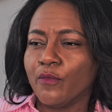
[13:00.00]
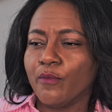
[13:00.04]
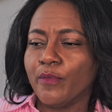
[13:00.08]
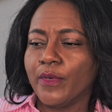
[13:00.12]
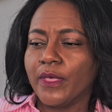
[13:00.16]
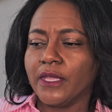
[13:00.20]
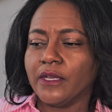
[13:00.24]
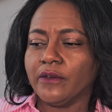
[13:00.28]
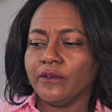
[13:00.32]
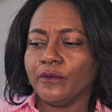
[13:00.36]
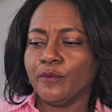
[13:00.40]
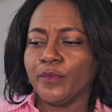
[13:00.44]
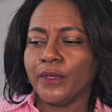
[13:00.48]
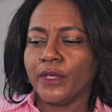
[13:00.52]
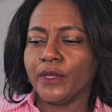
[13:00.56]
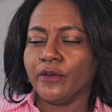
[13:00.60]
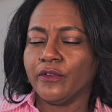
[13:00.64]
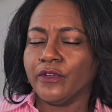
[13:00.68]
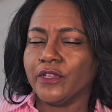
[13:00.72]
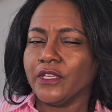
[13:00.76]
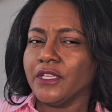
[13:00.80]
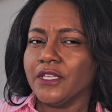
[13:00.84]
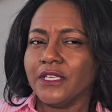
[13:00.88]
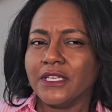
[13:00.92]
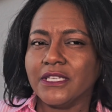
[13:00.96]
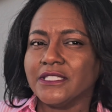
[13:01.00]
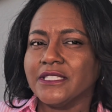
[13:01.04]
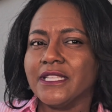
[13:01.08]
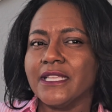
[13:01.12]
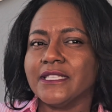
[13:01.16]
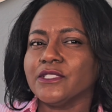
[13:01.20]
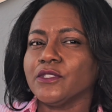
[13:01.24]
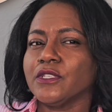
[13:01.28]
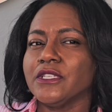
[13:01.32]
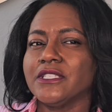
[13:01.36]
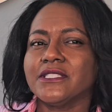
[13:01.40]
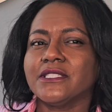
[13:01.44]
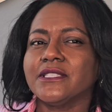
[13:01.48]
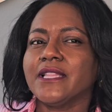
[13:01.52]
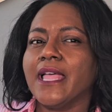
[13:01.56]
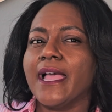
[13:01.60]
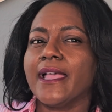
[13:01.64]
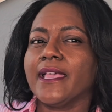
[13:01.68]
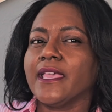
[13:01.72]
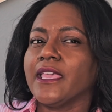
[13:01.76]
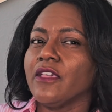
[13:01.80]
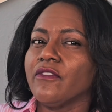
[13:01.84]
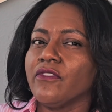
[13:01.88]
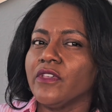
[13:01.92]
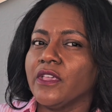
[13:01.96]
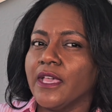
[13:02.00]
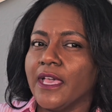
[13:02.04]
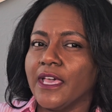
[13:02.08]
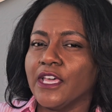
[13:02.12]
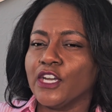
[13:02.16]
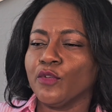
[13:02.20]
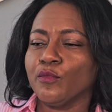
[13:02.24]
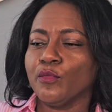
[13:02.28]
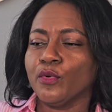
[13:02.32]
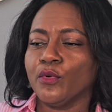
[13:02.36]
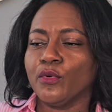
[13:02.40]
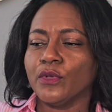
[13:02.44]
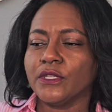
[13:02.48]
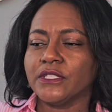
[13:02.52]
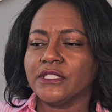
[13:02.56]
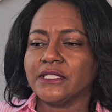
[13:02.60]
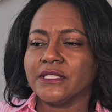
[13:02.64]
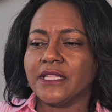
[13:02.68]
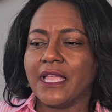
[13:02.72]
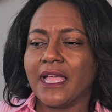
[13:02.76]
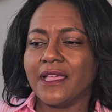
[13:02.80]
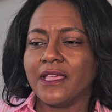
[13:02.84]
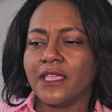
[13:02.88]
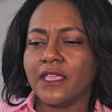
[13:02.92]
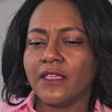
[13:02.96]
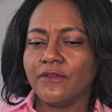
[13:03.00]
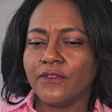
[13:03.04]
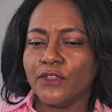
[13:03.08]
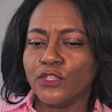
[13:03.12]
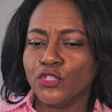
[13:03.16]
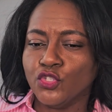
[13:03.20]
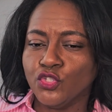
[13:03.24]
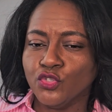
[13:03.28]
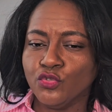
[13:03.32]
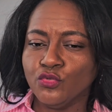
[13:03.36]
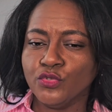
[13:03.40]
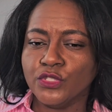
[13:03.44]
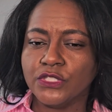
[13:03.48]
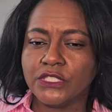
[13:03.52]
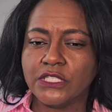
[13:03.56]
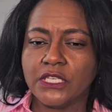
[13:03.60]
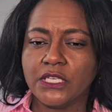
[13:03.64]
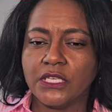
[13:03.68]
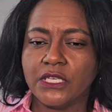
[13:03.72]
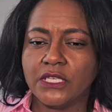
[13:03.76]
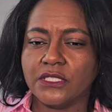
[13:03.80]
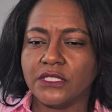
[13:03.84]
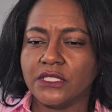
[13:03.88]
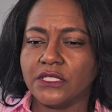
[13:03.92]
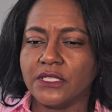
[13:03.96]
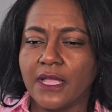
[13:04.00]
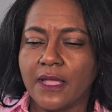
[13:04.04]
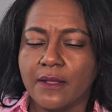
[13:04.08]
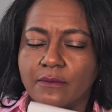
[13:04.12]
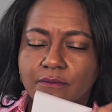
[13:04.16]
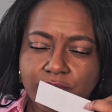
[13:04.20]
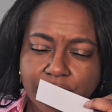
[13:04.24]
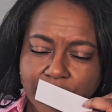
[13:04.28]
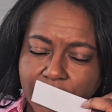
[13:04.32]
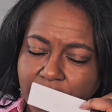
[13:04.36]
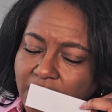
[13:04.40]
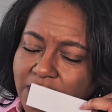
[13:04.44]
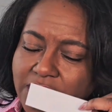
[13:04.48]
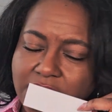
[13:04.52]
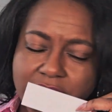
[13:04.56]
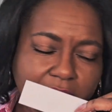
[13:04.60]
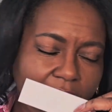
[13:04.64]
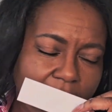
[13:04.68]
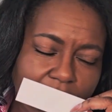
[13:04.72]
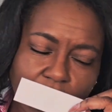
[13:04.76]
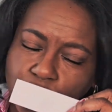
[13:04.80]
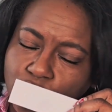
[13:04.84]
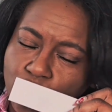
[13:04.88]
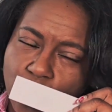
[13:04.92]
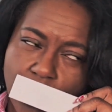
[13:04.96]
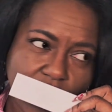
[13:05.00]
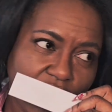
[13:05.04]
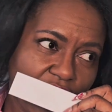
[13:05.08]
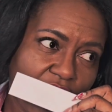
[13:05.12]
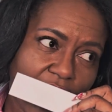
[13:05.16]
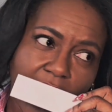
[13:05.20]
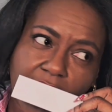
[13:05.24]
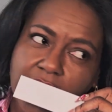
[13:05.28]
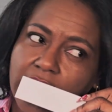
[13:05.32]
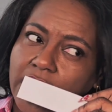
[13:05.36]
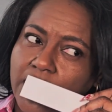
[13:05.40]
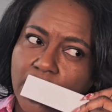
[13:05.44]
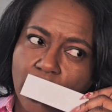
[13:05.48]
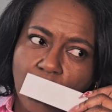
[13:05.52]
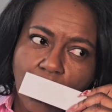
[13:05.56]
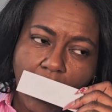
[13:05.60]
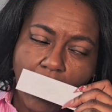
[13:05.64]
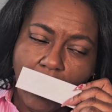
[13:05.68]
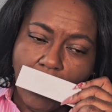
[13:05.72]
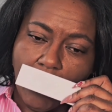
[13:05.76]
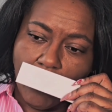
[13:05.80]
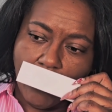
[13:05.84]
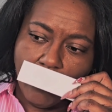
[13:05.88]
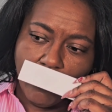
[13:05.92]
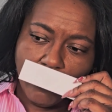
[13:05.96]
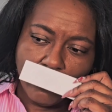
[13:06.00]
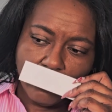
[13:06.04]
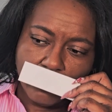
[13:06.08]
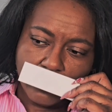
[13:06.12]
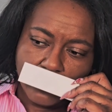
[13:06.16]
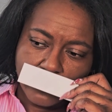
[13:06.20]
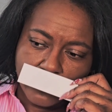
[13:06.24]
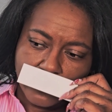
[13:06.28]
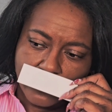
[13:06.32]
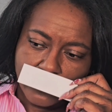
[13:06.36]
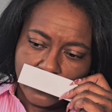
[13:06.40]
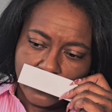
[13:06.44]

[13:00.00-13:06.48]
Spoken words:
the berry, because it's not giving edible, it's not giving juicy, it's not doing that at all.